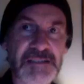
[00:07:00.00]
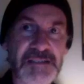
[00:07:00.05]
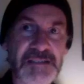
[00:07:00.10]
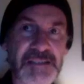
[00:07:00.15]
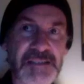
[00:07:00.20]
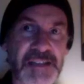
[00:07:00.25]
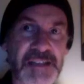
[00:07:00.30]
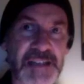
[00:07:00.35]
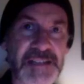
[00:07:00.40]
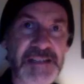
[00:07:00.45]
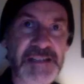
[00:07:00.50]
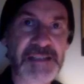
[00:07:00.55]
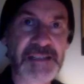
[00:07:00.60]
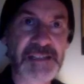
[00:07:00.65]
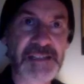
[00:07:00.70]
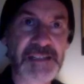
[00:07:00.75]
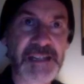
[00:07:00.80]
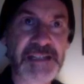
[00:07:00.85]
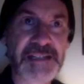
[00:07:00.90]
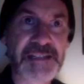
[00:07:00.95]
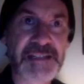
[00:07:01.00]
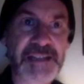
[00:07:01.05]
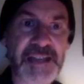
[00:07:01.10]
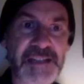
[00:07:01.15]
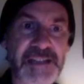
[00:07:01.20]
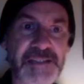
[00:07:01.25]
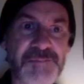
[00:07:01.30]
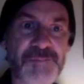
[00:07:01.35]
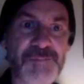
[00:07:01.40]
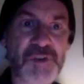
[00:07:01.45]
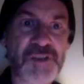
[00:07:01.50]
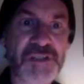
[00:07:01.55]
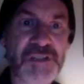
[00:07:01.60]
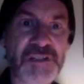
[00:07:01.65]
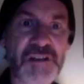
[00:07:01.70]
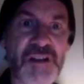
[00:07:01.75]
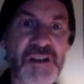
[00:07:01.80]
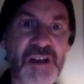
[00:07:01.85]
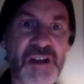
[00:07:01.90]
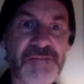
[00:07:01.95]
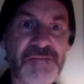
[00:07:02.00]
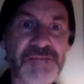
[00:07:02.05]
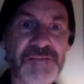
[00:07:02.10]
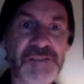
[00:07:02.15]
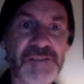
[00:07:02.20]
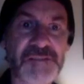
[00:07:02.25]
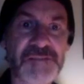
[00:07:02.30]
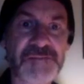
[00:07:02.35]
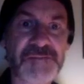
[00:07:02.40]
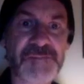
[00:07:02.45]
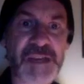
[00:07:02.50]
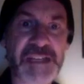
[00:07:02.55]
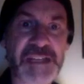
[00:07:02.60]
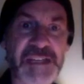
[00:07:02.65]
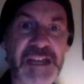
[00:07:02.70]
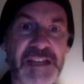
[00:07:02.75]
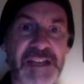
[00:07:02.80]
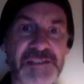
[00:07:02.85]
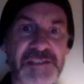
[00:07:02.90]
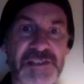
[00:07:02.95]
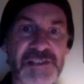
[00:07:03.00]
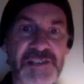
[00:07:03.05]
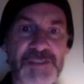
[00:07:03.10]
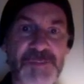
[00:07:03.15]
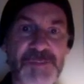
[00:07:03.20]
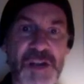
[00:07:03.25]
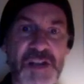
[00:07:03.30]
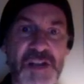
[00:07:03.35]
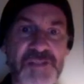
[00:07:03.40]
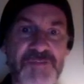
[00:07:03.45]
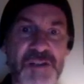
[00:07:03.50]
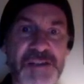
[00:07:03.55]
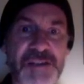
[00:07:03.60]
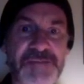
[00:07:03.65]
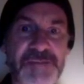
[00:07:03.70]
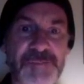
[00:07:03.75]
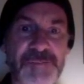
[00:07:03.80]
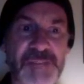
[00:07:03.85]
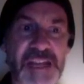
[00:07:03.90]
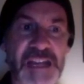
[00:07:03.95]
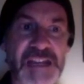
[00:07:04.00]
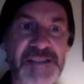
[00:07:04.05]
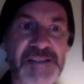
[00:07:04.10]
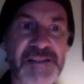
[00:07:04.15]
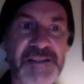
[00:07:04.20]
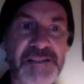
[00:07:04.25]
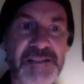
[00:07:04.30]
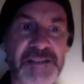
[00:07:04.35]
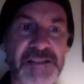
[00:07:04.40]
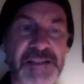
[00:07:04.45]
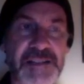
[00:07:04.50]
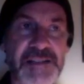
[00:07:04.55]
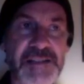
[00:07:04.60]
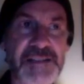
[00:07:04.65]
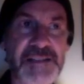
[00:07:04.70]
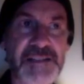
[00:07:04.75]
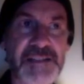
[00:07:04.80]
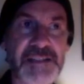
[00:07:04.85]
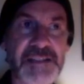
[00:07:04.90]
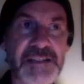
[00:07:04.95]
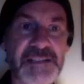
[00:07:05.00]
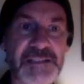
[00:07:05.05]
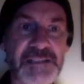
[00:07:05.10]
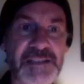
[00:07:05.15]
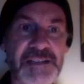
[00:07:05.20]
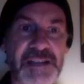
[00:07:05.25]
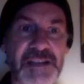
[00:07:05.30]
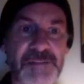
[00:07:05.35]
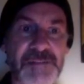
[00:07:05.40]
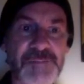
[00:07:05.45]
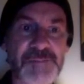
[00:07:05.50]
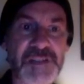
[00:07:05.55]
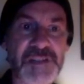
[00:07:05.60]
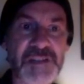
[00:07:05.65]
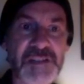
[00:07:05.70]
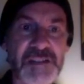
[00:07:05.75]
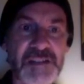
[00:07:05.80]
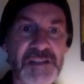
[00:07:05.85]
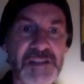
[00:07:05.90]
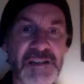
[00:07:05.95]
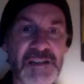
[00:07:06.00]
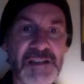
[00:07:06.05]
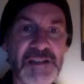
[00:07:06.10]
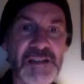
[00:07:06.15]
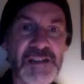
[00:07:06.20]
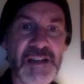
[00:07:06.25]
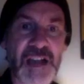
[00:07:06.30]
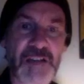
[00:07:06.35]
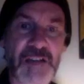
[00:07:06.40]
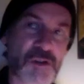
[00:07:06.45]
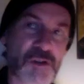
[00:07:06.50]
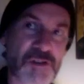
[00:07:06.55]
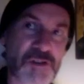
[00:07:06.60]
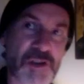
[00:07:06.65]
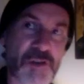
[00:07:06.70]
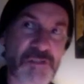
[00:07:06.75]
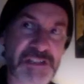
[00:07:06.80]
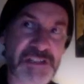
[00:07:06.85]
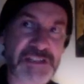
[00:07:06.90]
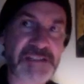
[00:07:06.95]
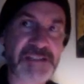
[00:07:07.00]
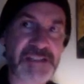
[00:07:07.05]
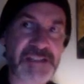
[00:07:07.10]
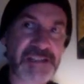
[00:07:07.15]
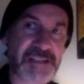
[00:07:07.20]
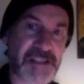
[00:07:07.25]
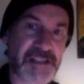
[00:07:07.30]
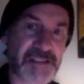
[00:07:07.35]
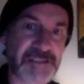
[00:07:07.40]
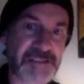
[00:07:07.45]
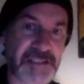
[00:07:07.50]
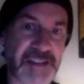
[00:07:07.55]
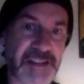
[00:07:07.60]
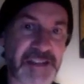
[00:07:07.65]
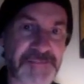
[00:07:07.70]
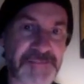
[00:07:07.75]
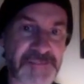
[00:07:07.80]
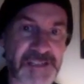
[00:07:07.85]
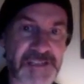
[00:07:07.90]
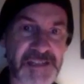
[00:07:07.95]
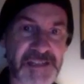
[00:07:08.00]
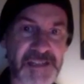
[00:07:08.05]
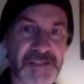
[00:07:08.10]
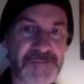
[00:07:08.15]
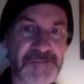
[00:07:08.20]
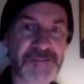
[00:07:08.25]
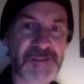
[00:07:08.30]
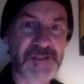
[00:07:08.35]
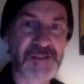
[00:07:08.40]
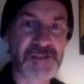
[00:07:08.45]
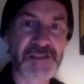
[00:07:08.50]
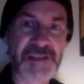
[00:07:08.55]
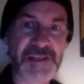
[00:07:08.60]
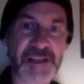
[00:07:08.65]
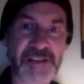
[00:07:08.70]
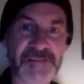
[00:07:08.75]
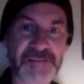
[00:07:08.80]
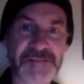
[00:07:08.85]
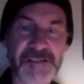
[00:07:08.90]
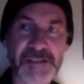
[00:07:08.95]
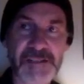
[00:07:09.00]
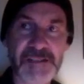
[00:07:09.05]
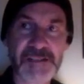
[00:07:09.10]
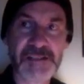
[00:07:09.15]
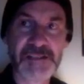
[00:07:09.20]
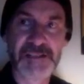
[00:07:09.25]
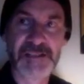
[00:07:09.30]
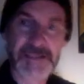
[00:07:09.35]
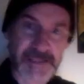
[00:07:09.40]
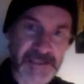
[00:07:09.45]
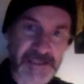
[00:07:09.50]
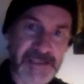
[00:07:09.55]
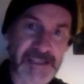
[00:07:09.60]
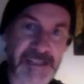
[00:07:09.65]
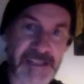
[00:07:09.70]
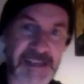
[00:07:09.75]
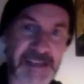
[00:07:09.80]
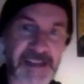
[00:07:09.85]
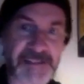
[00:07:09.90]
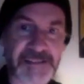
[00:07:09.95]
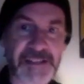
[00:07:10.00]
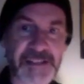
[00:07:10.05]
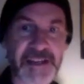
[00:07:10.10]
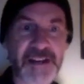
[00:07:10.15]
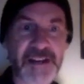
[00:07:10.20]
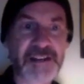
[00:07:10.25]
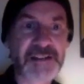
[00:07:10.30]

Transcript: tonight's the latest I can put it off. Or if my calendar's marked right from last year, tonight's the night it comes. I won't go into detail. You'll have to see it for yourself. Just sit down there.